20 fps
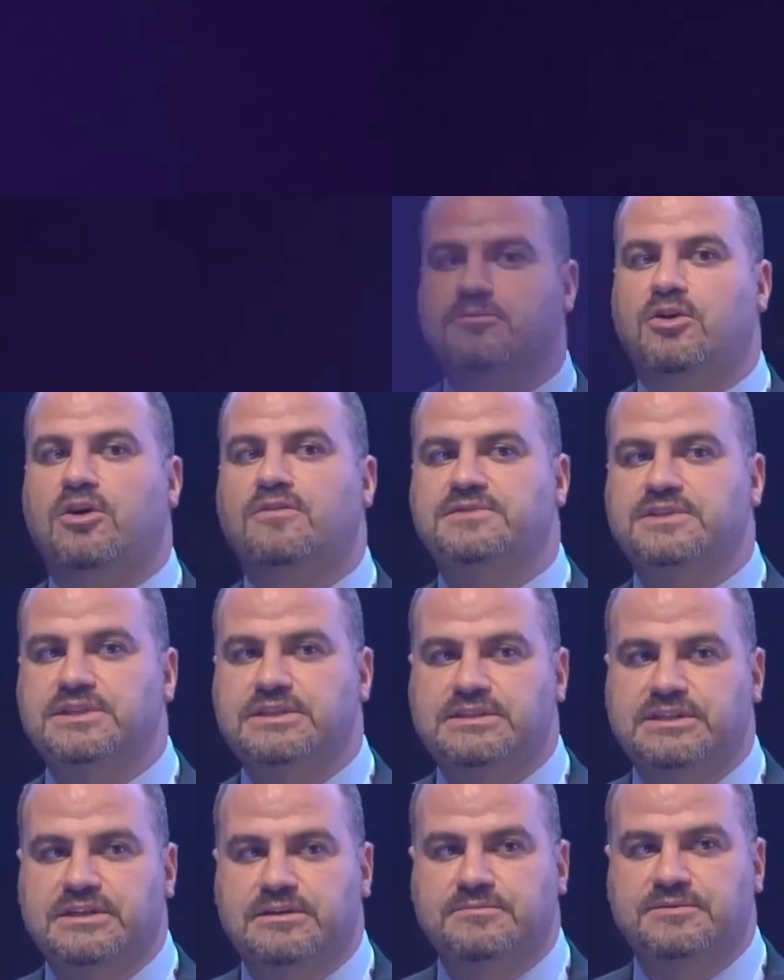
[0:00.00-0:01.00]
system of
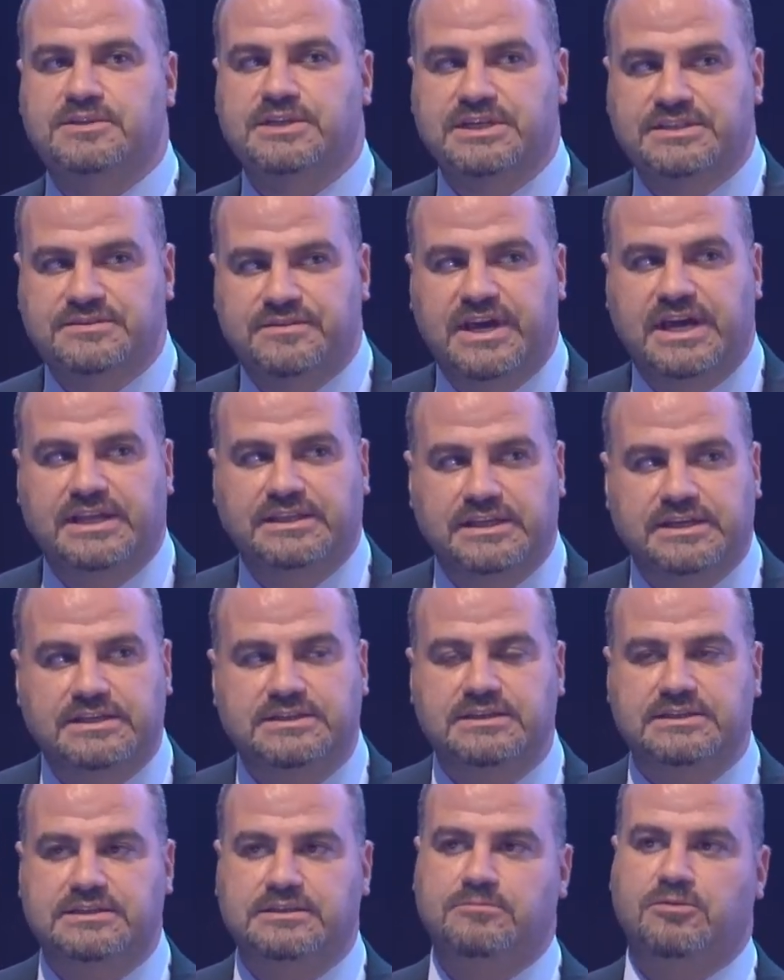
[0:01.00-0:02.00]
systems is that in a
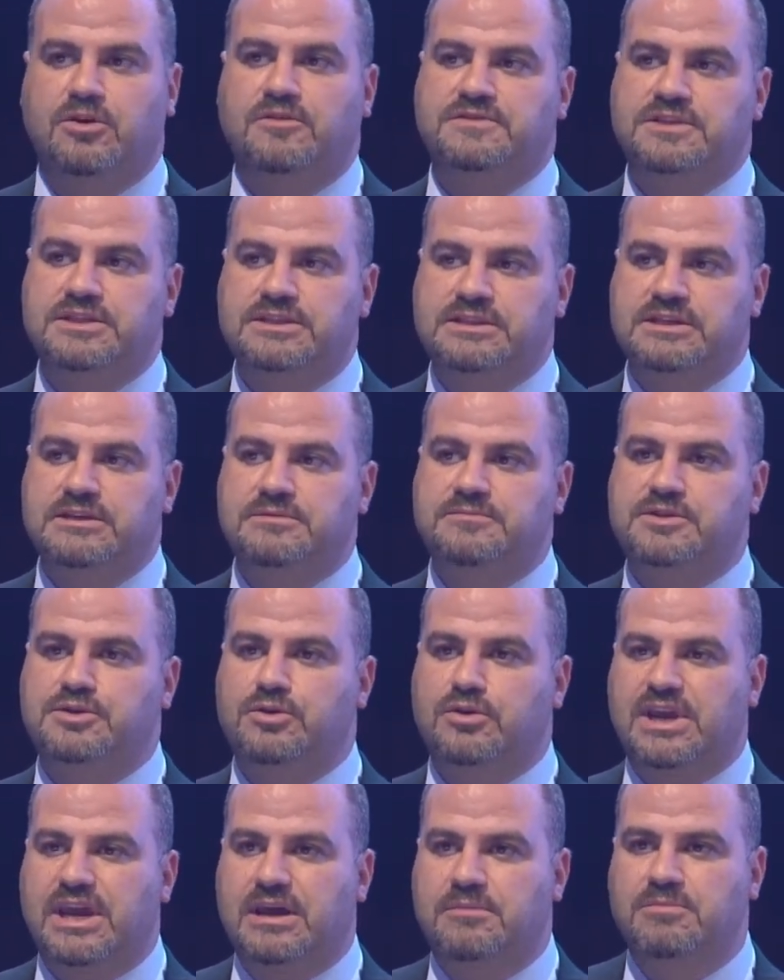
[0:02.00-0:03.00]
system of systems,
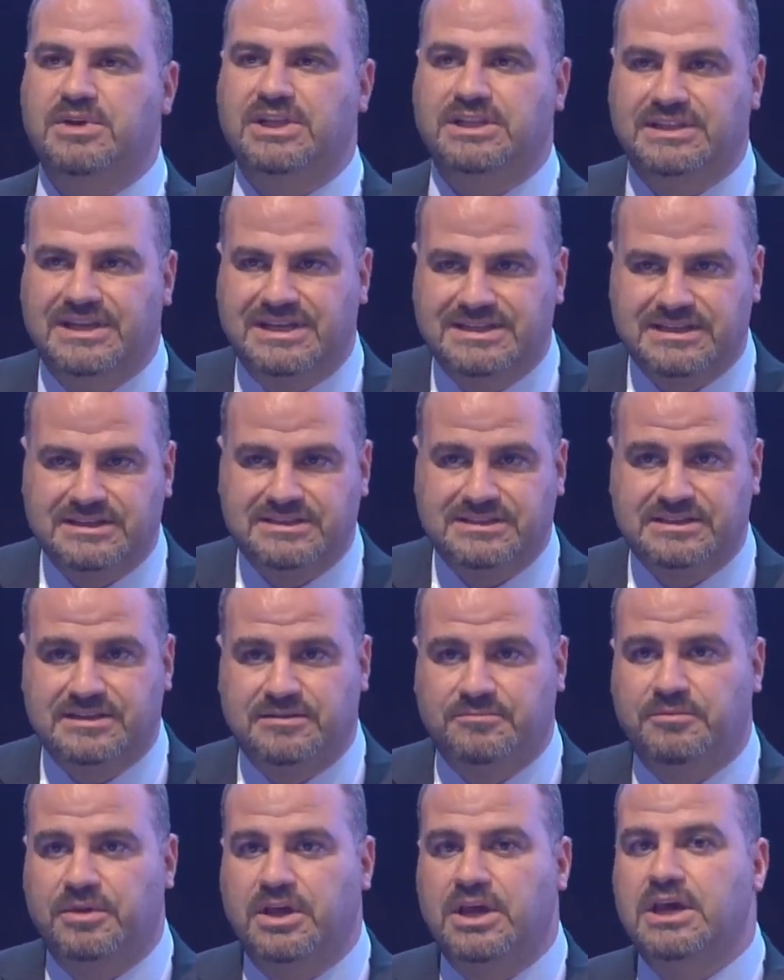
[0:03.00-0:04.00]
you can build a
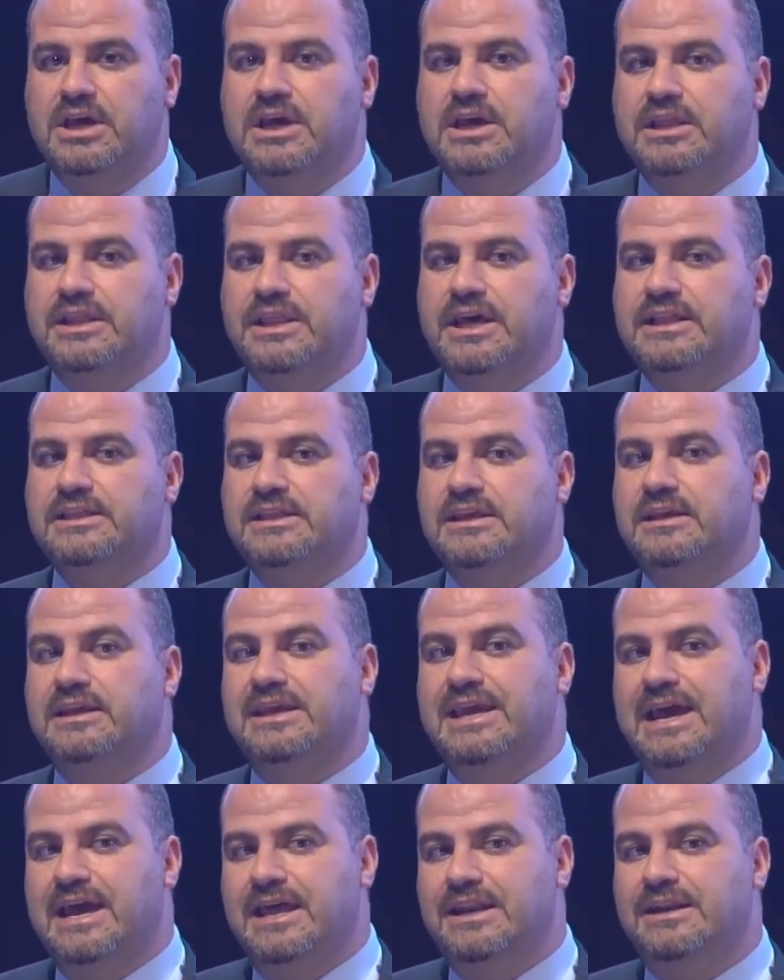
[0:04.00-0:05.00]
system that
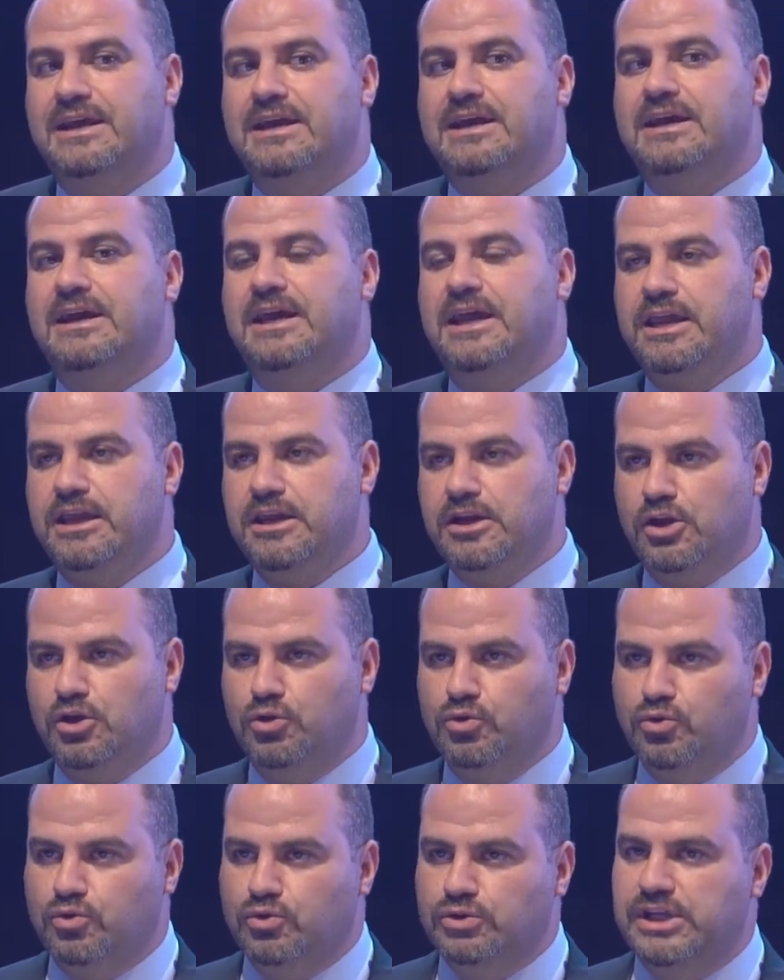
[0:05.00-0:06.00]
can
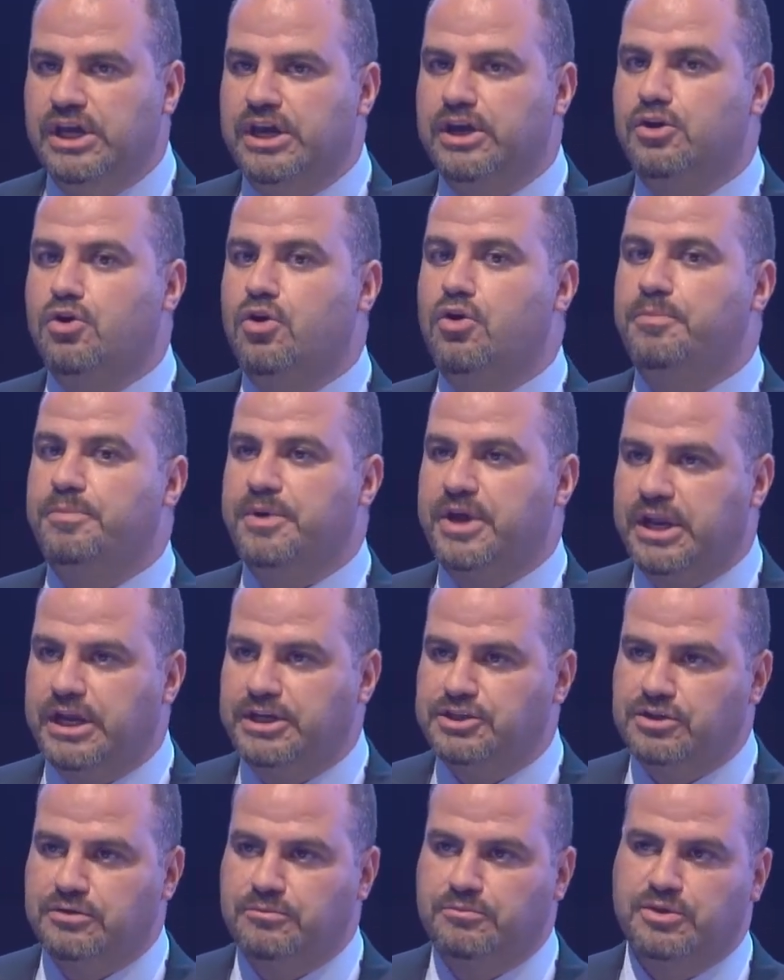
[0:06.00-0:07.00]
include a
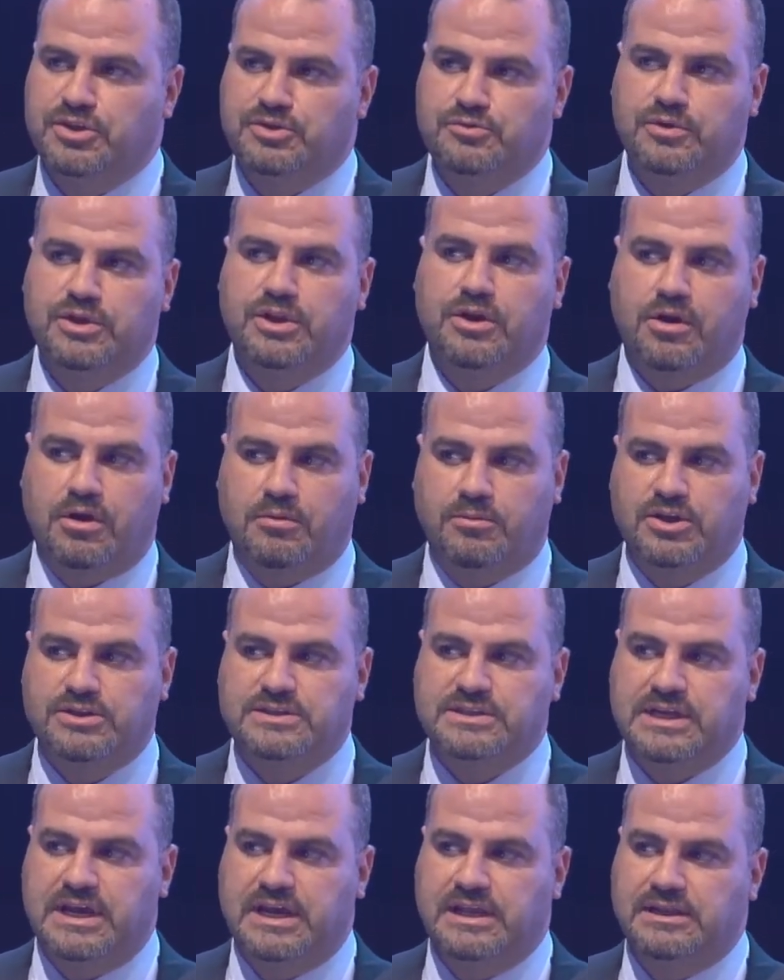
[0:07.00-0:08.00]
cooperation between
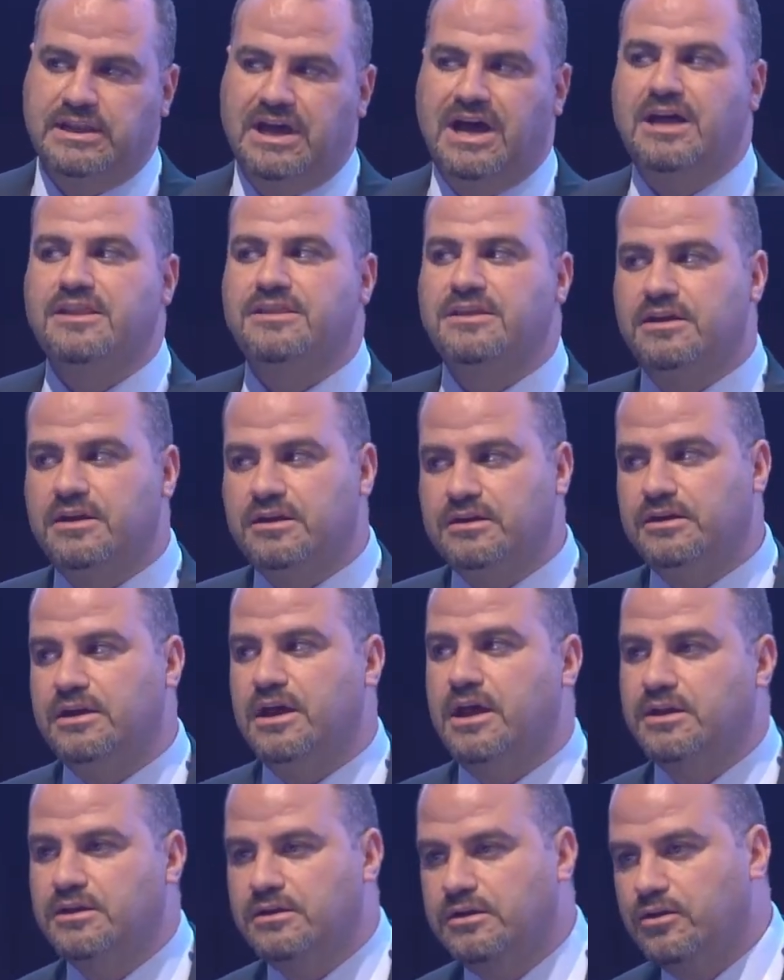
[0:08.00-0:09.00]
robots and other
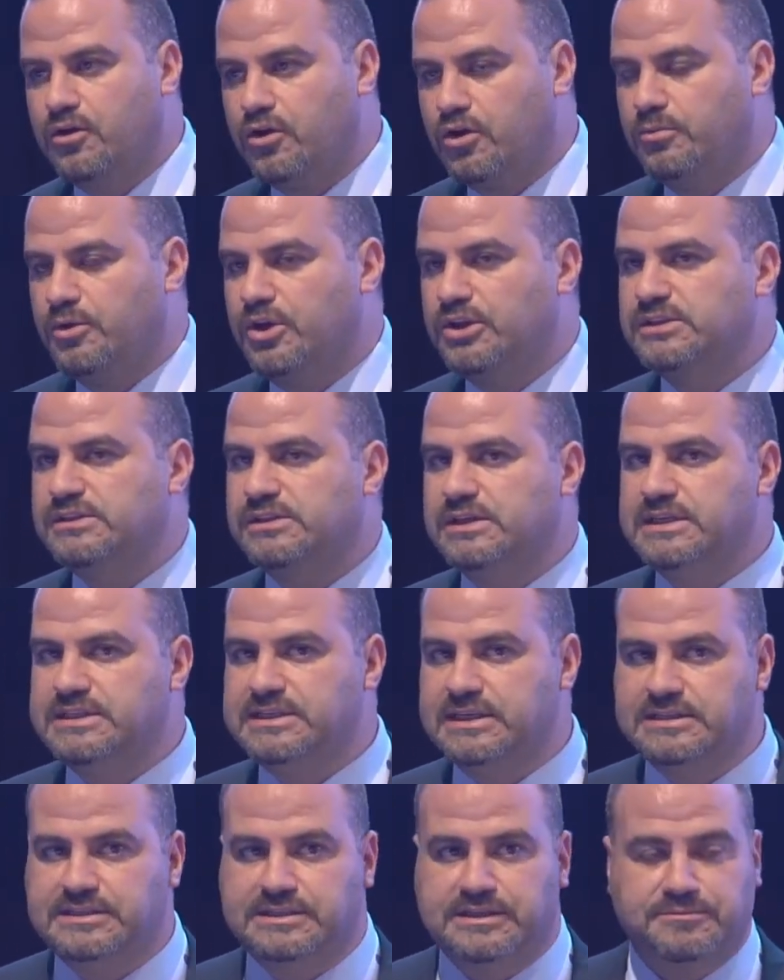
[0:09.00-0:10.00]
non-robot
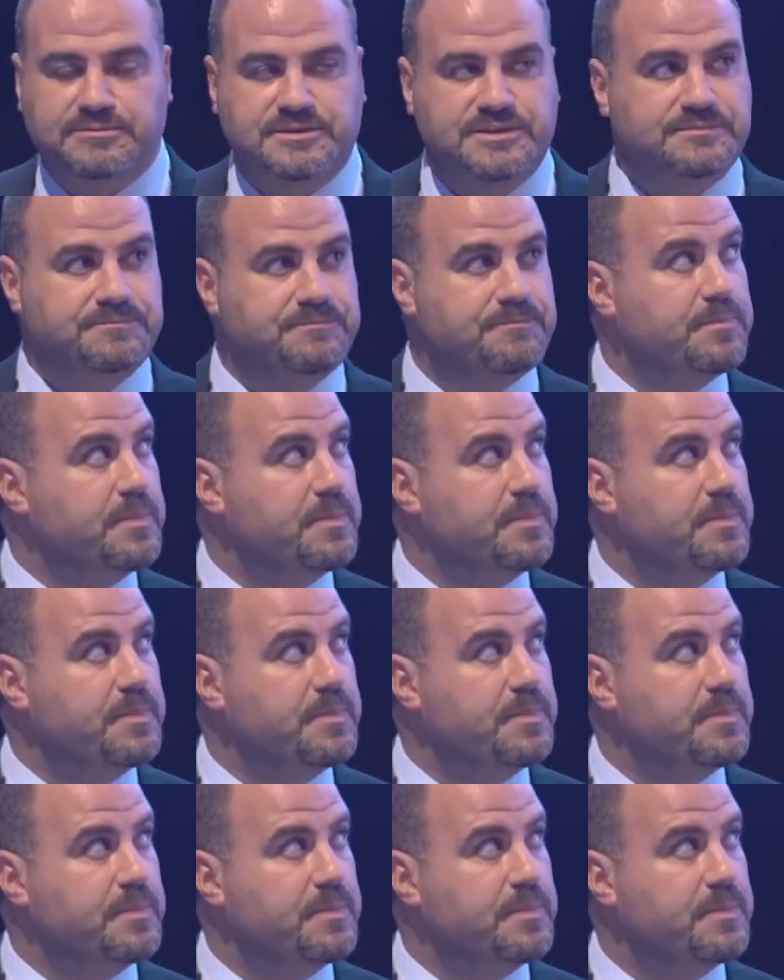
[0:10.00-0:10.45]
systems.